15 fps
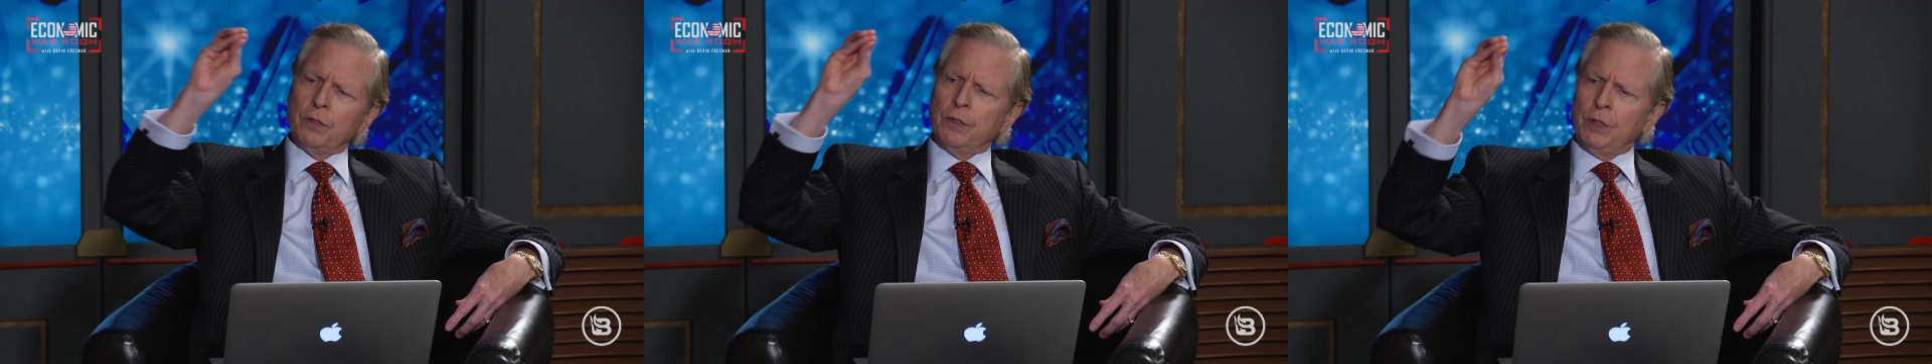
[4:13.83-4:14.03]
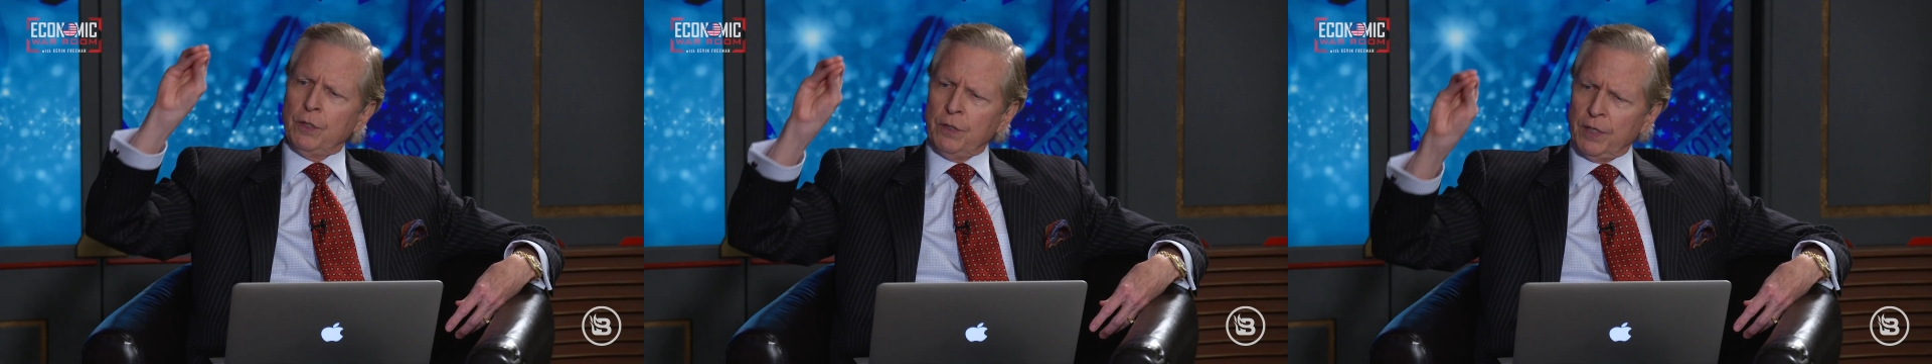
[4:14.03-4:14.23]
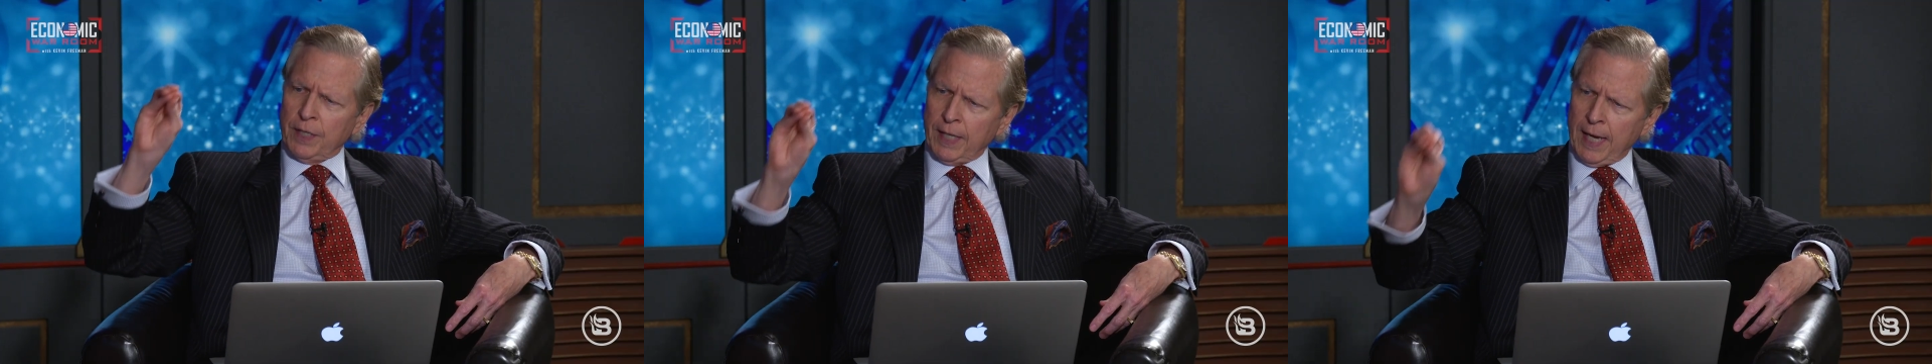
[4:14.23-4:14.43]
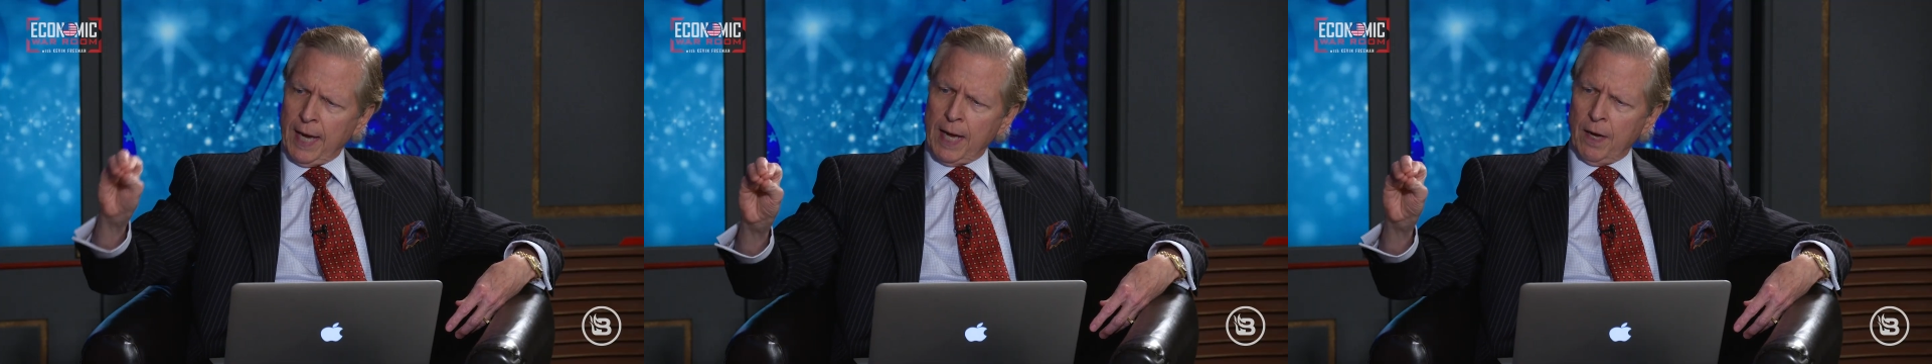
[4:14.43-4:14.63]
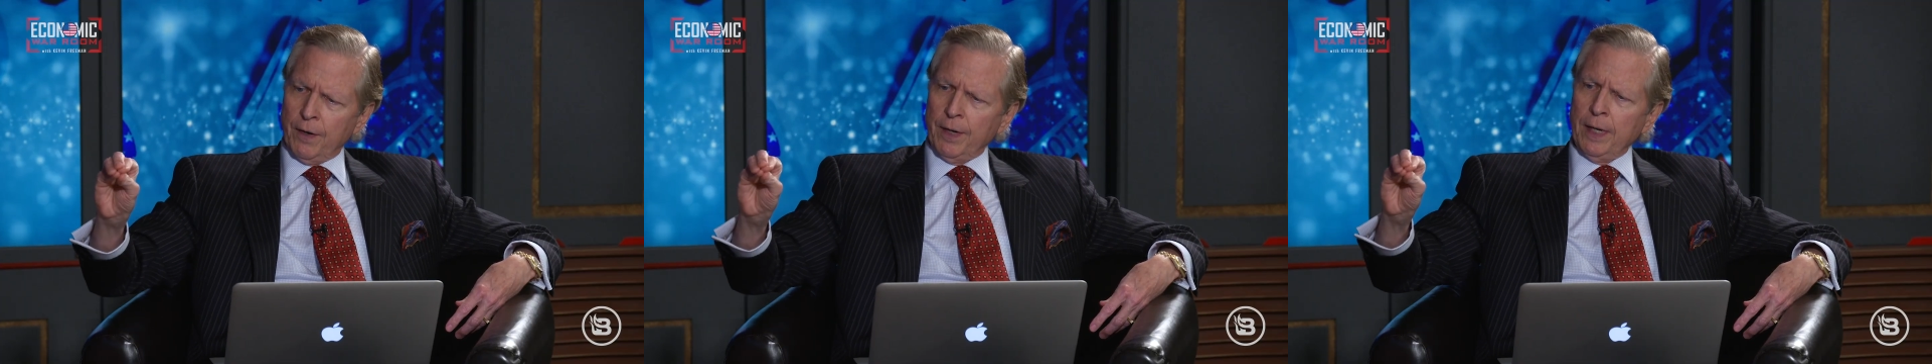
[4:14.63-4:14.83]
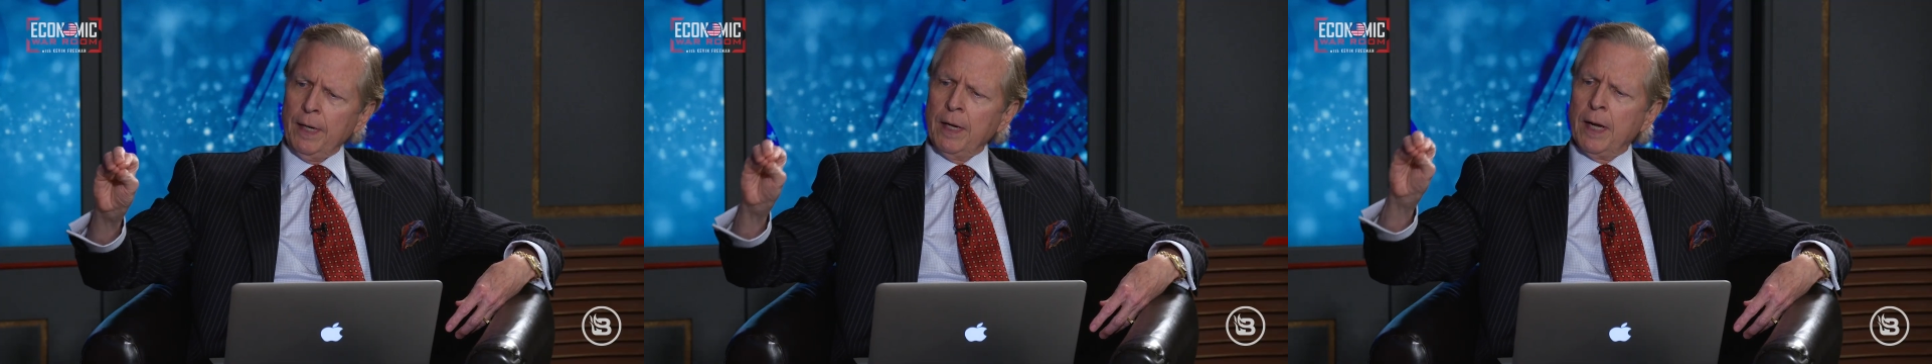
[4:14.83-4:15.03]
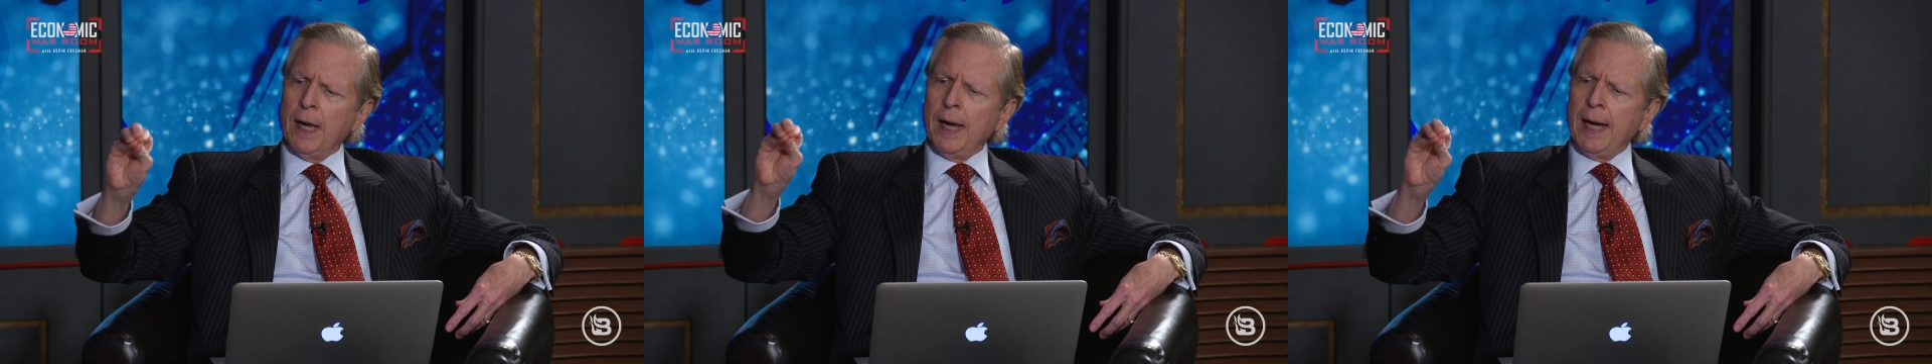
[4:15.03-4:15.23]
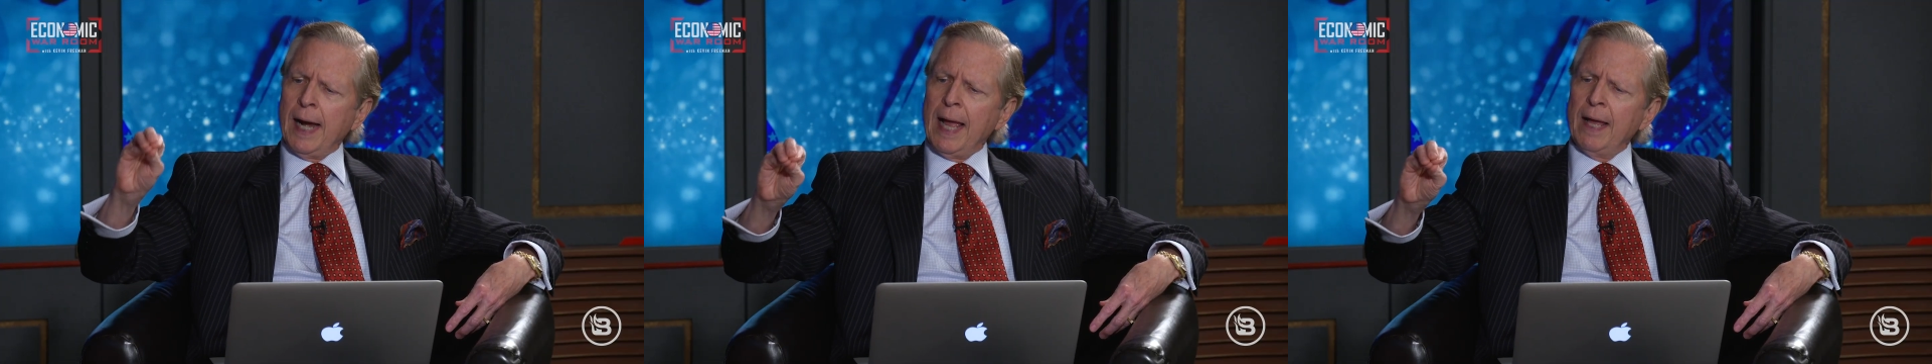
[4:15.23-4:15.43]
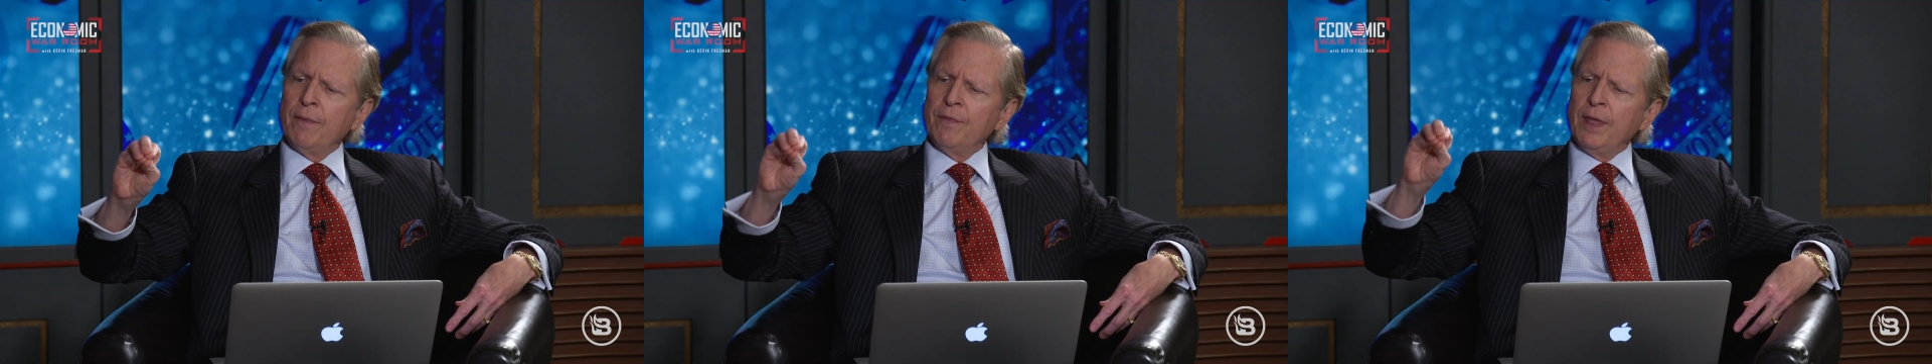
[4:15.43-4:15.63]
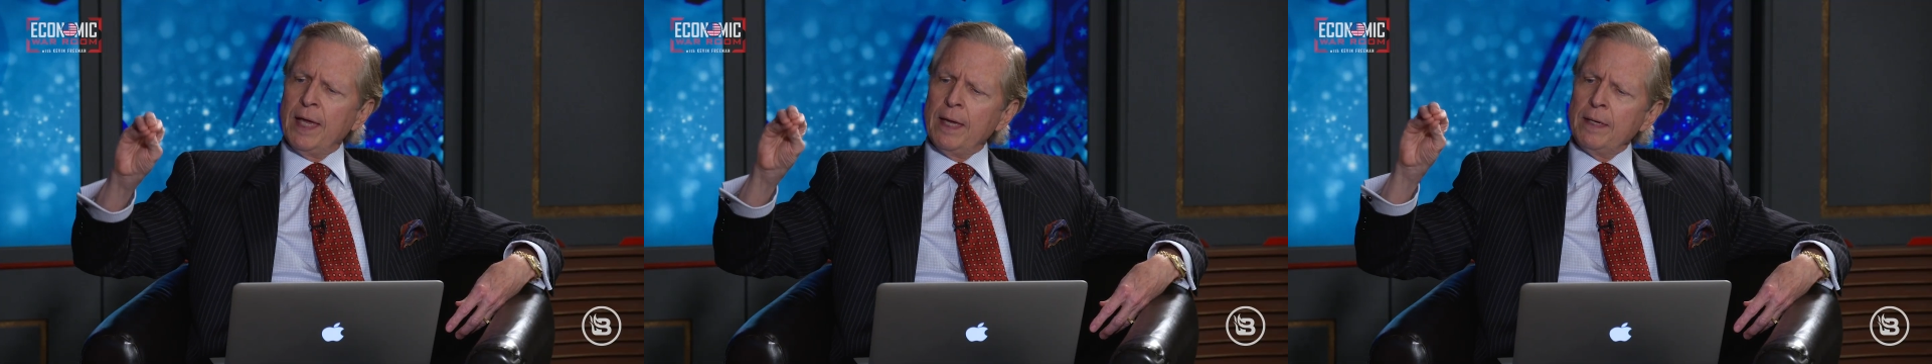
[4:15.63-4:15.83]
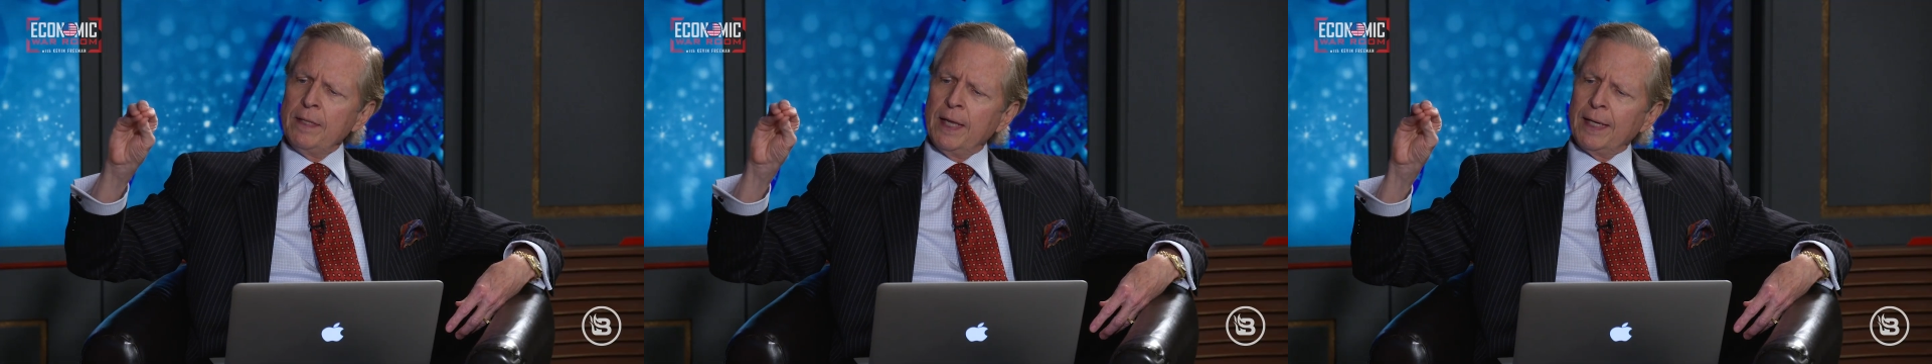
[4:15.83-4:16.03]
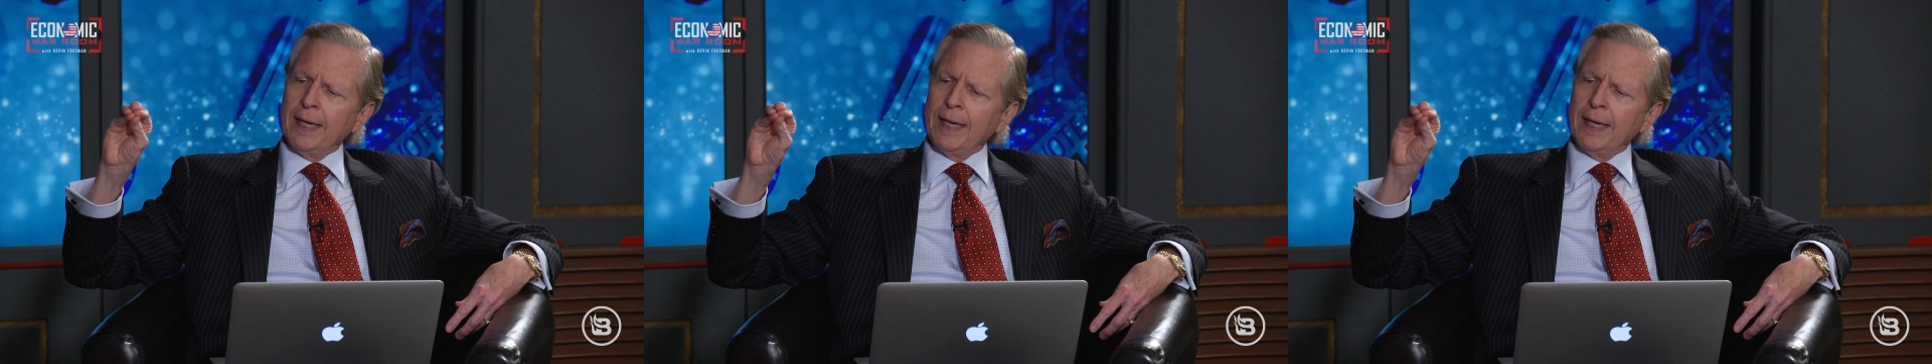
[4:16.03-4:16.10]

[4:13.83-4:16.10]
to the county, and then the